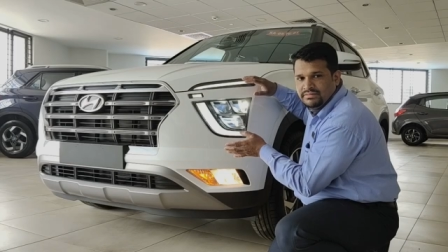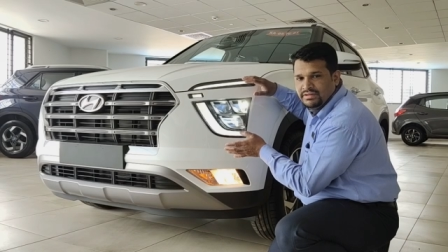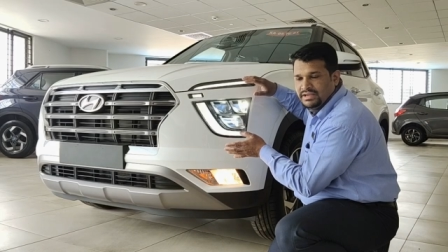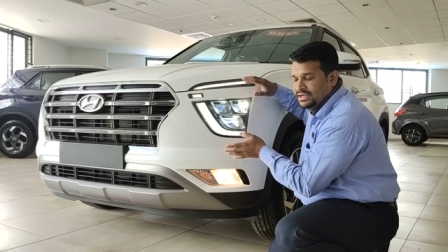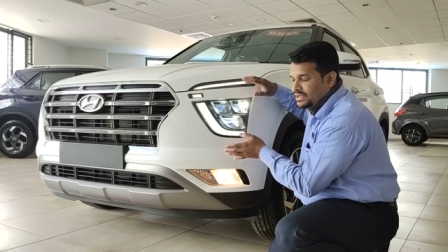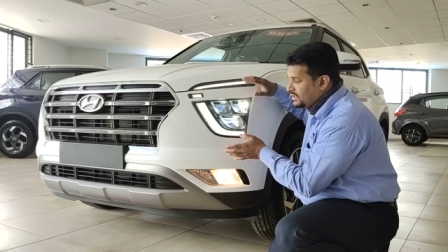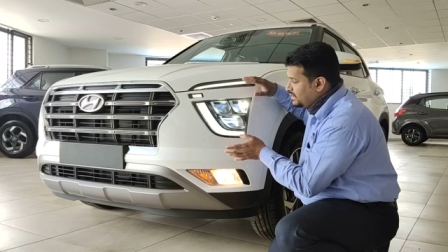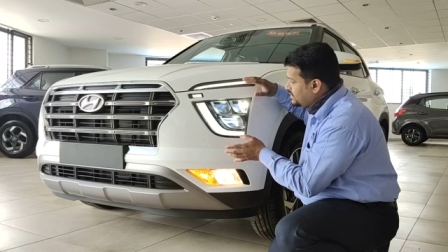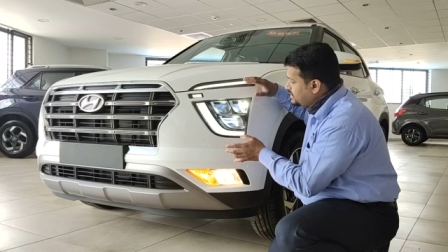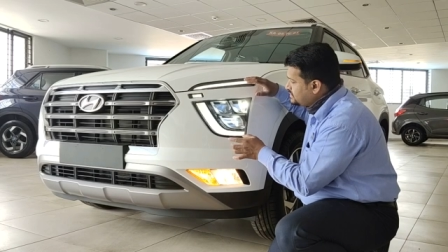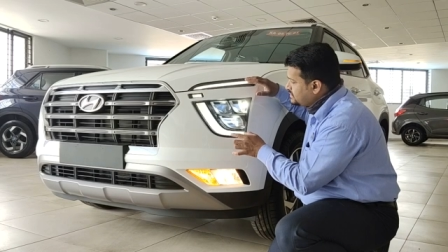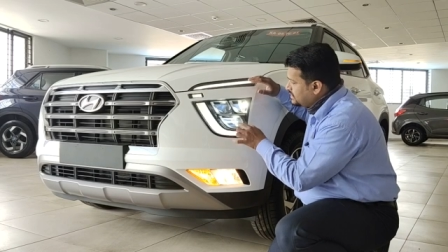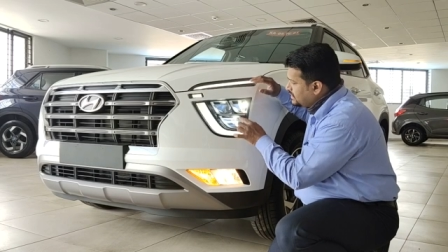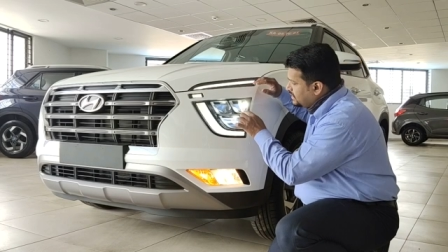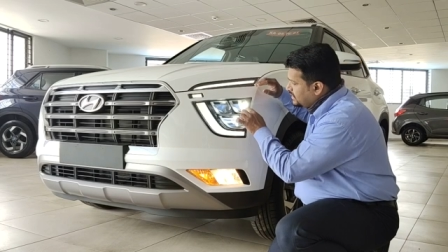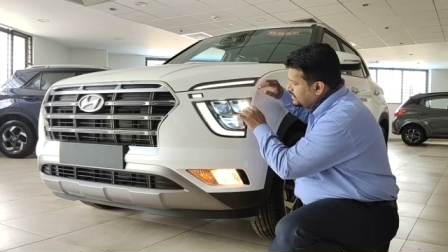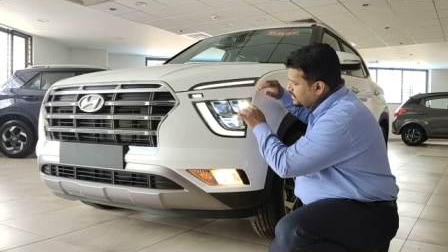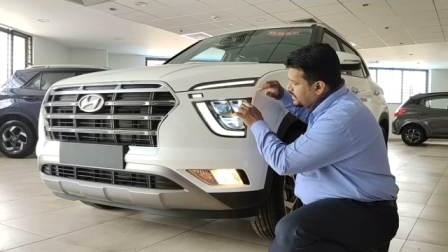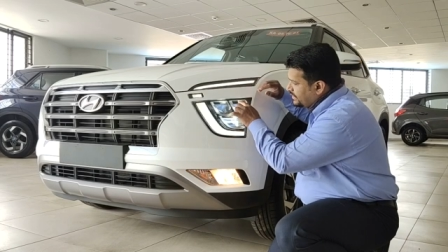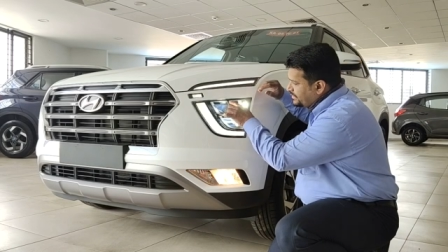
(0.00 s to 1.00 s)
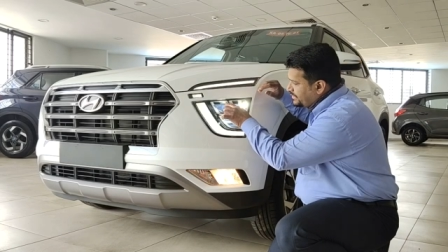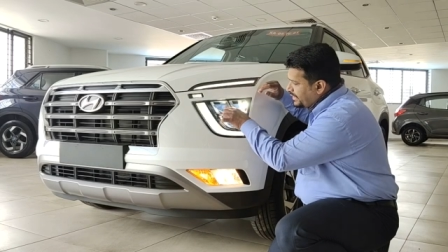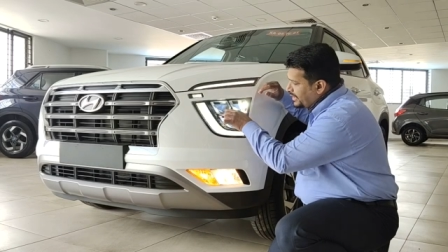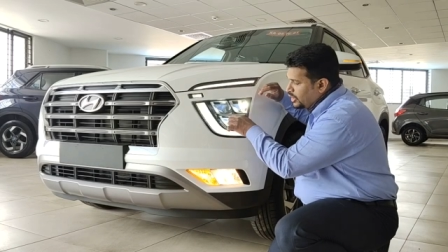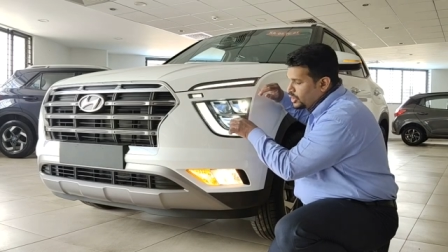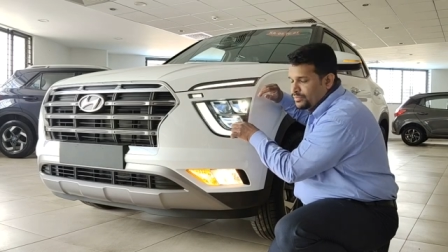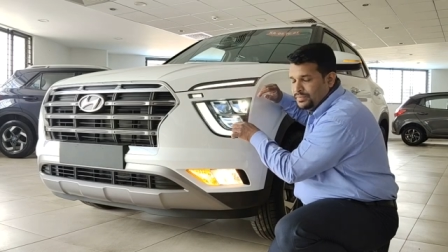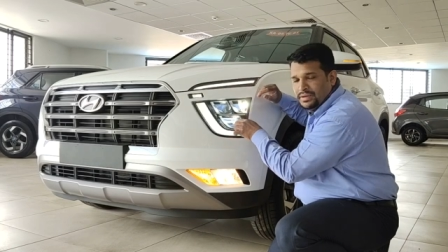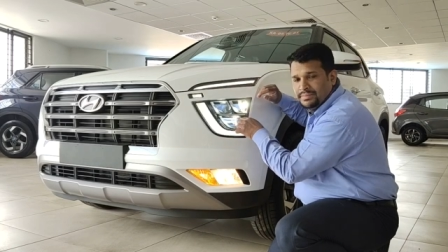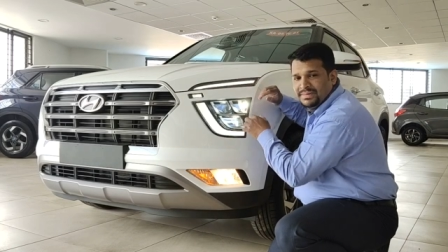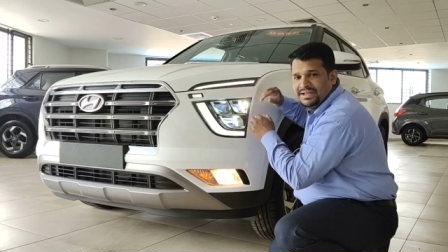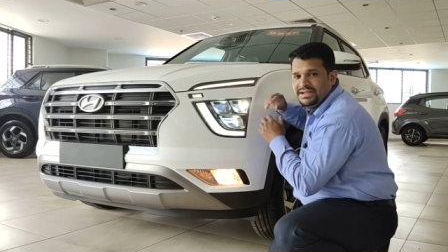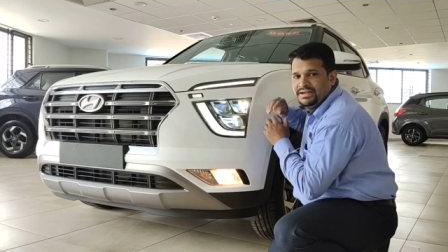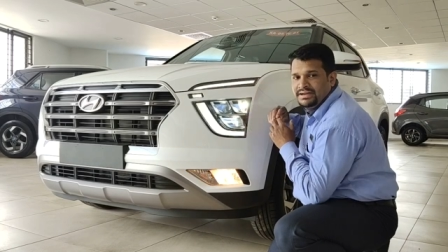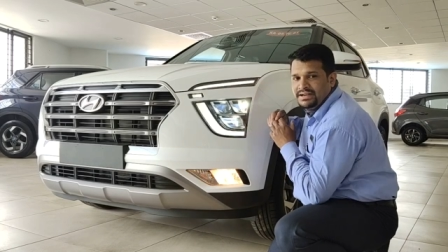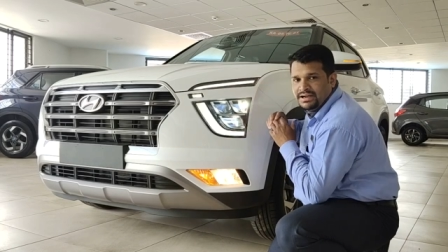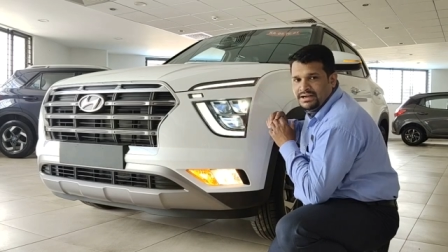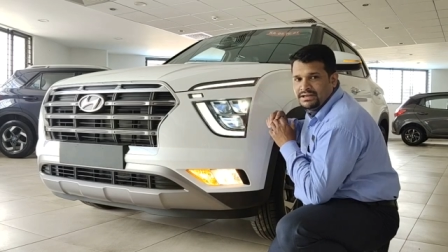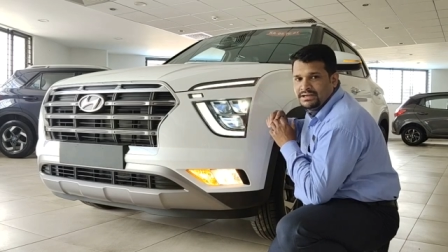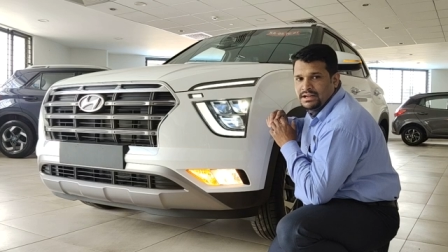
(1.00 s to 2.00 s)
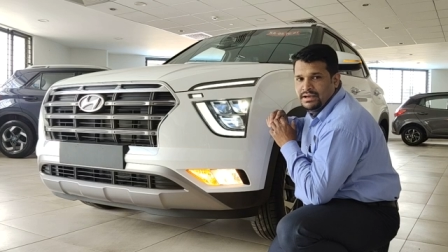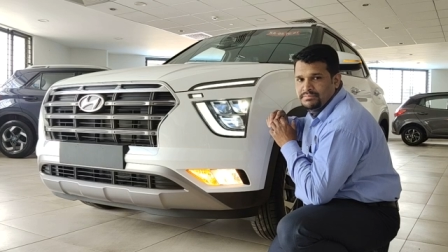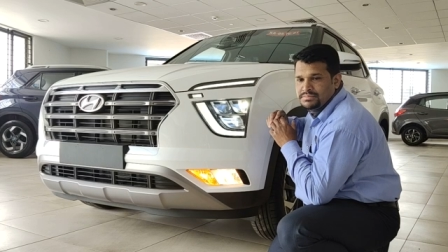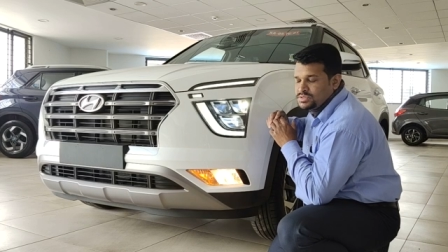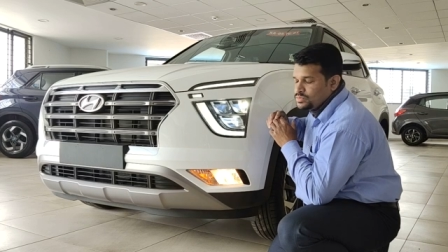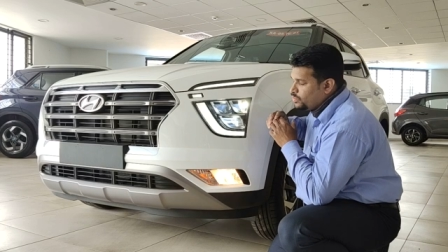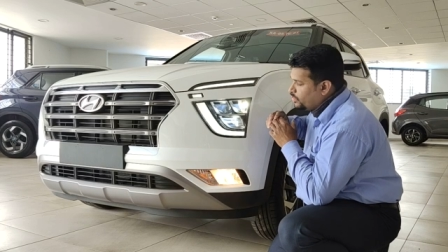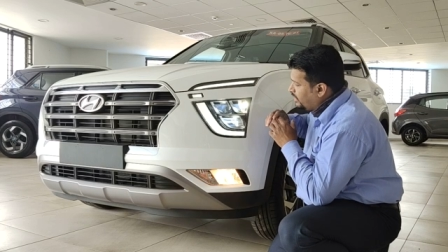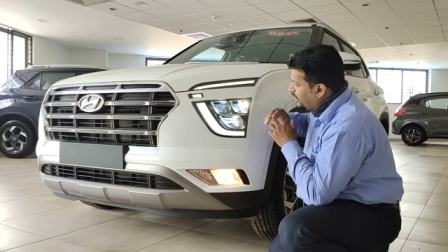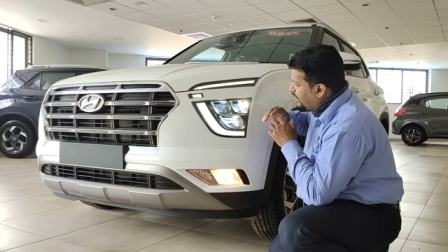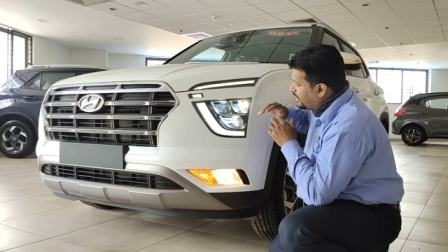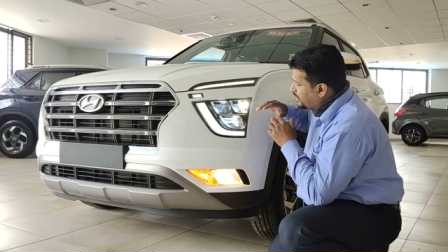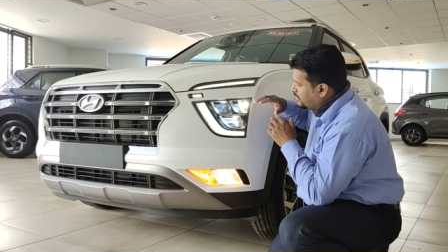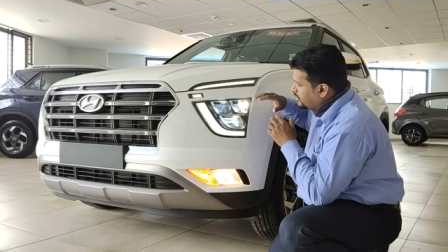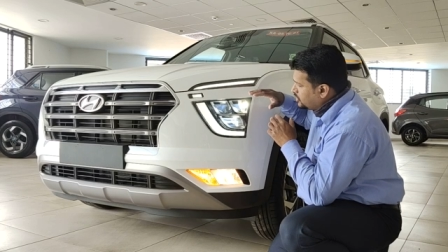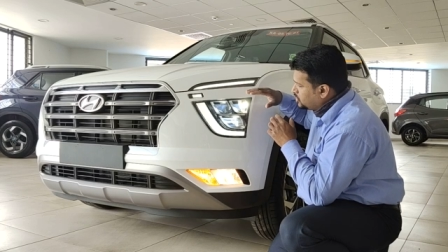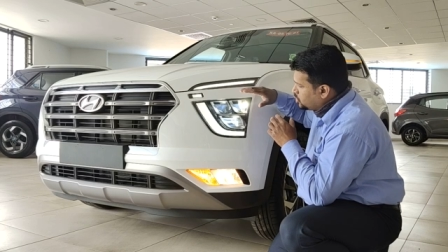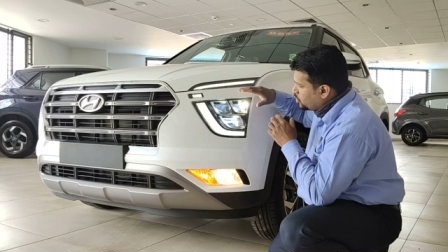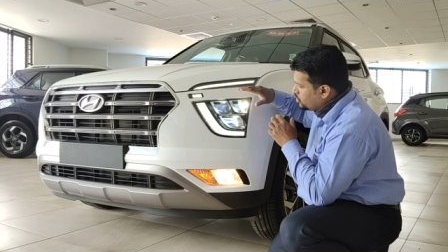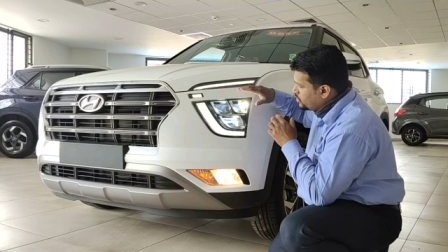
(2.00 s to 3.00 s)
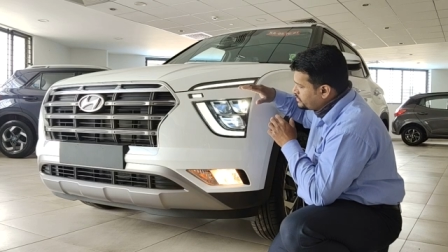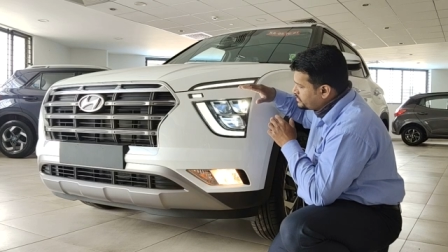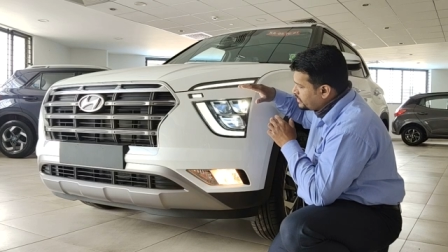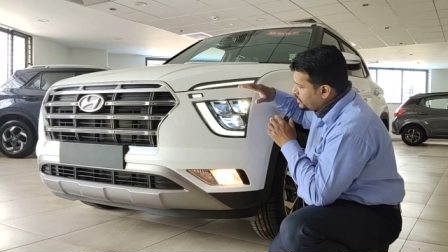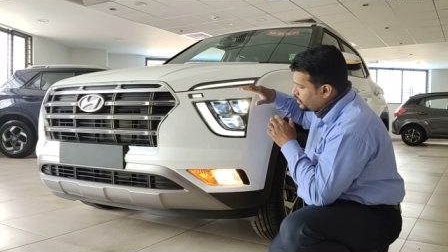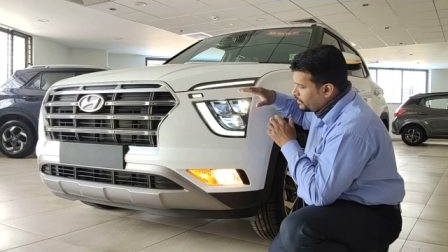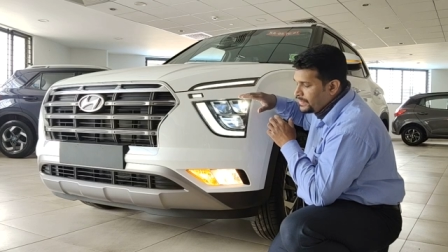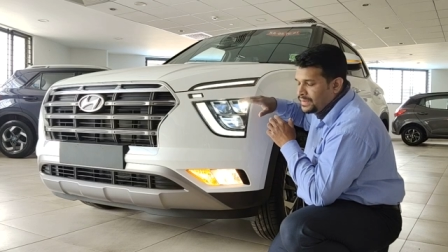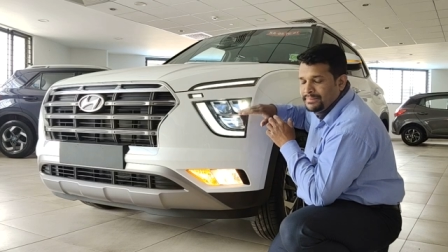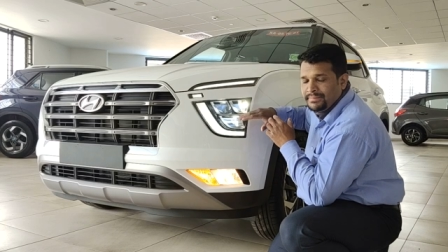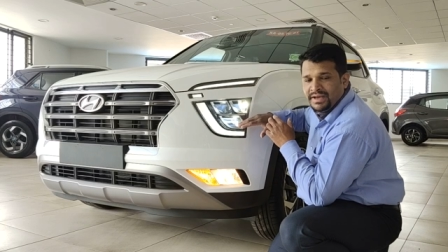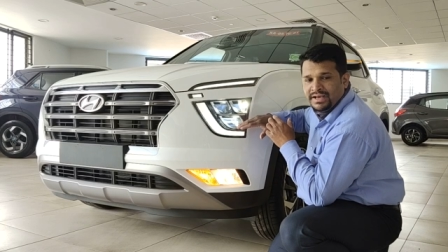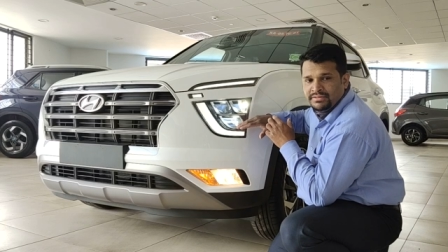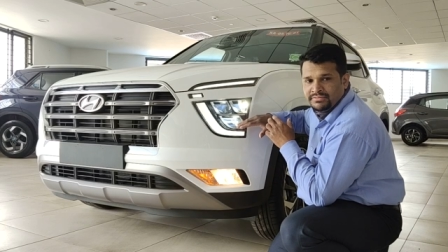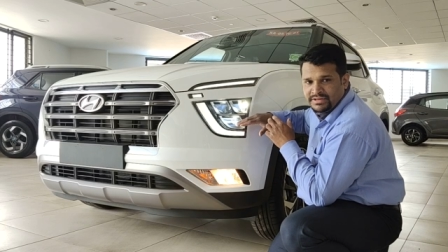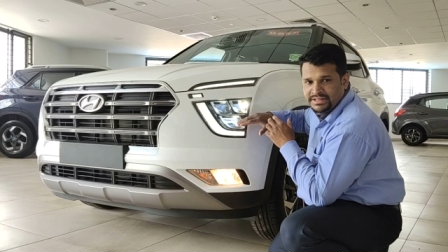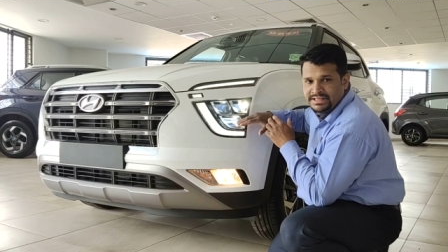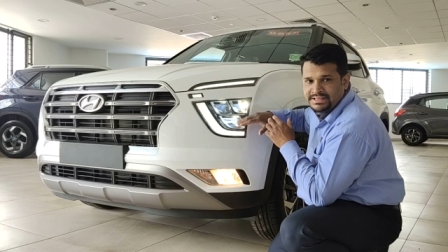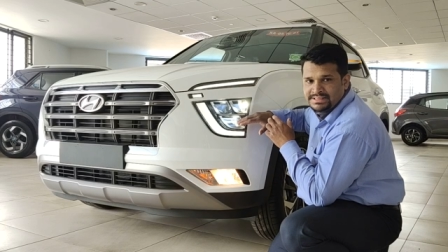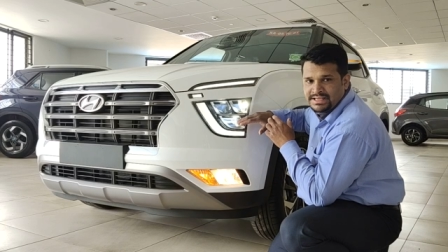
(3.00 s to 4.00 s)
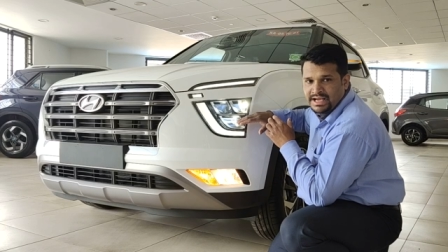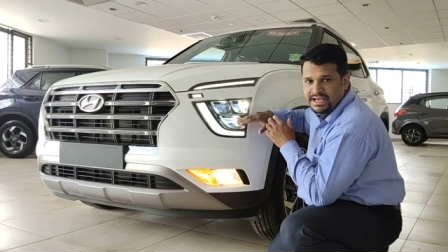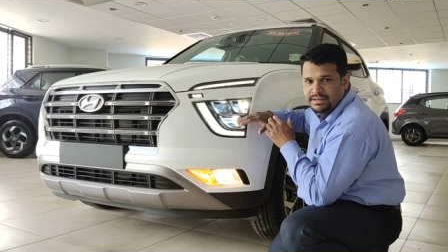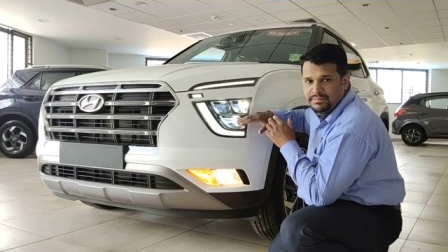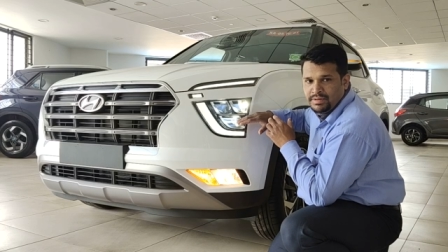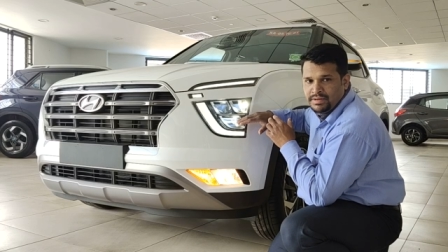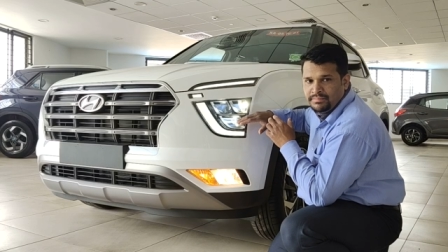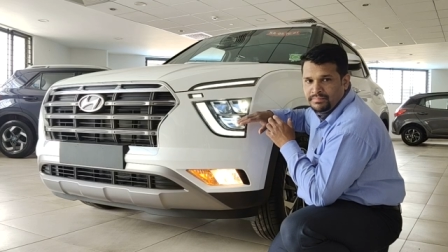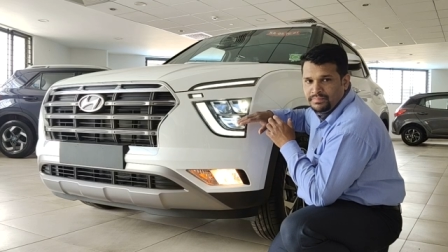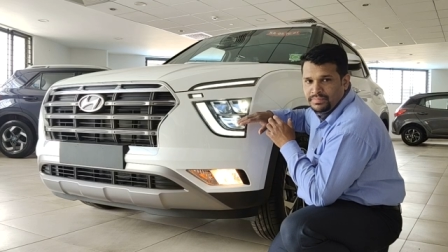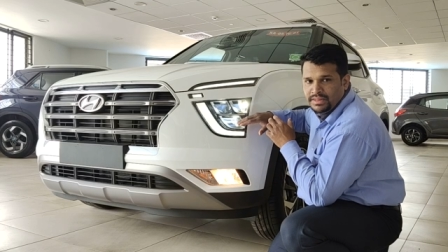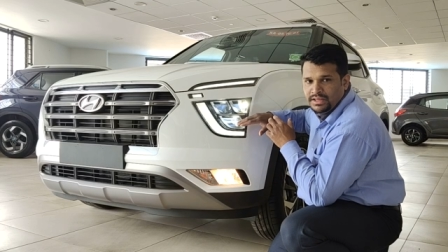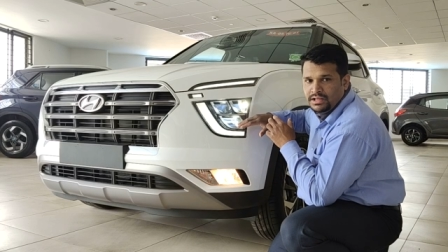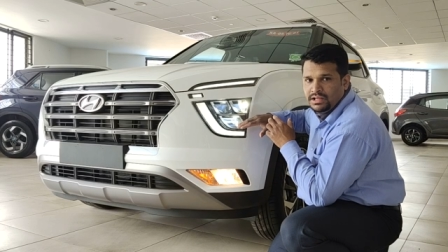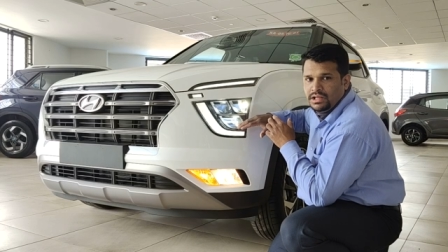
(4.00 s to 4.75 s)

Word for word: the vehicle is the tri beam LED headlamps where two is low beam and one is high beam.